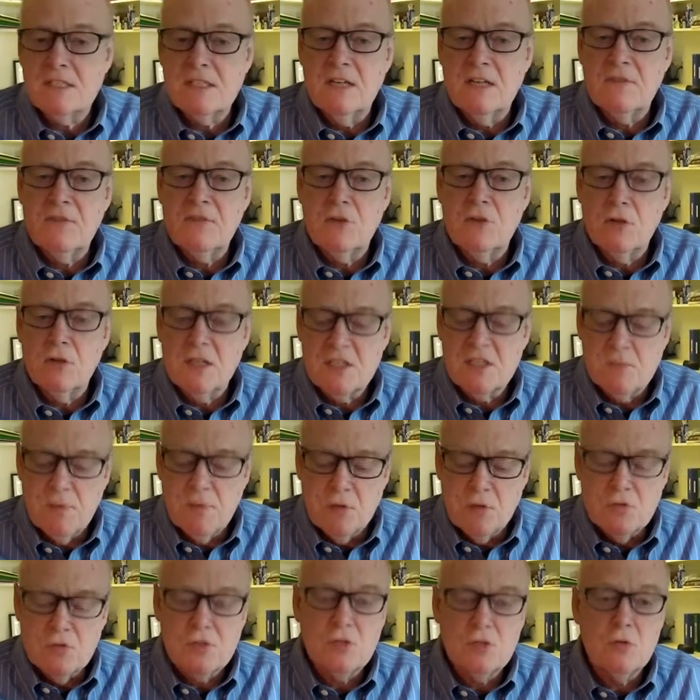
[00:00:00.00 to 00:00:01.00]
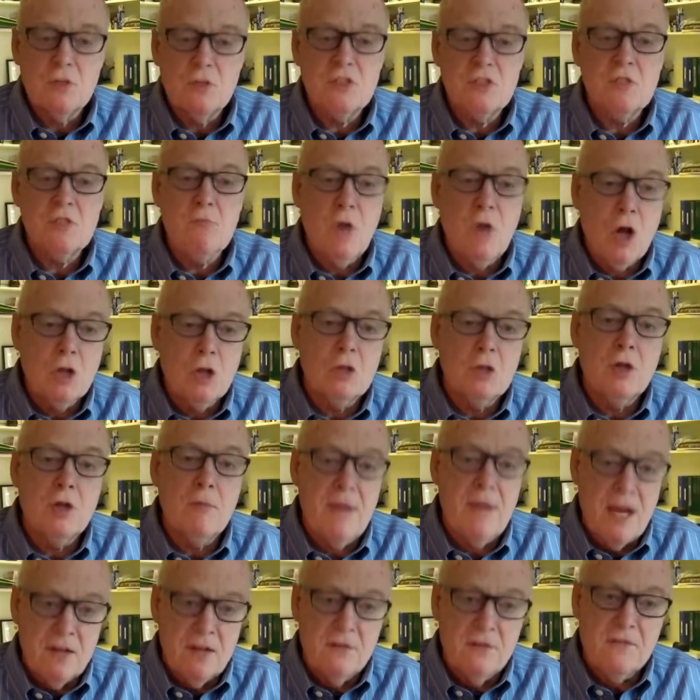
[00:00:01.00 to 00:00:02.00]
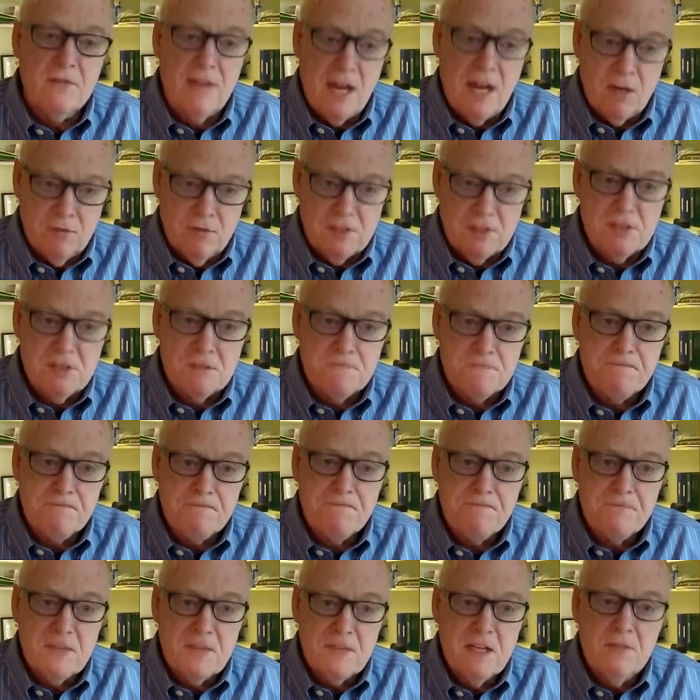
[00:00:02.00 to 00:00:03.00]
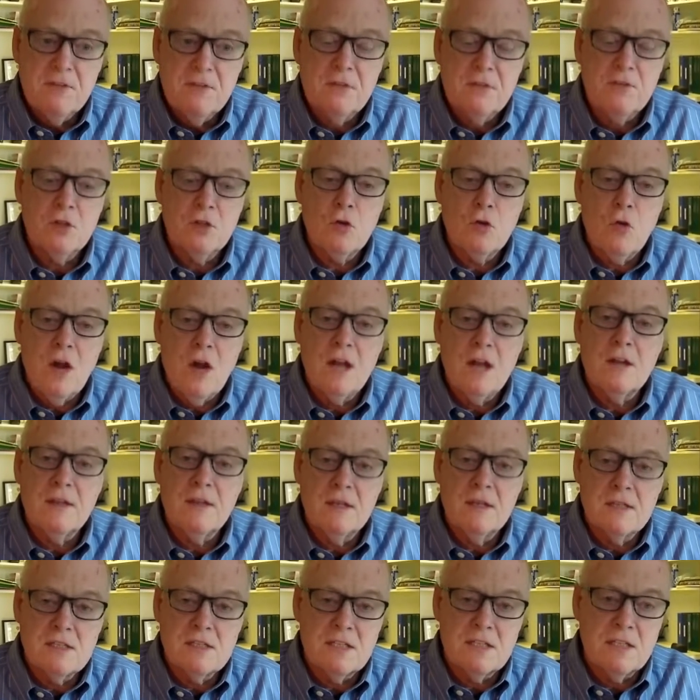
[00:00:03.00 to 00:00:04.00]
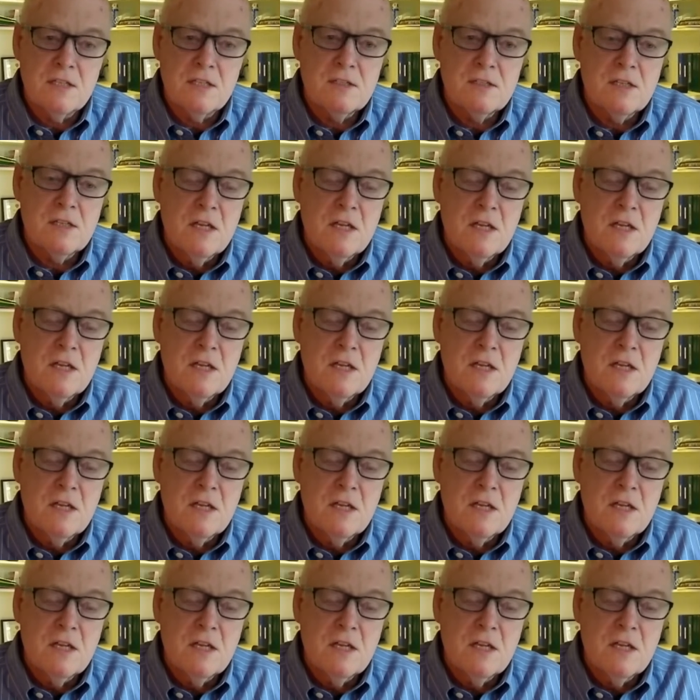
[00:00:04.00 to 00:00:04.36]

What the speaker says: if you're exposed to a smaller amount of virus, even if you acquire the disease,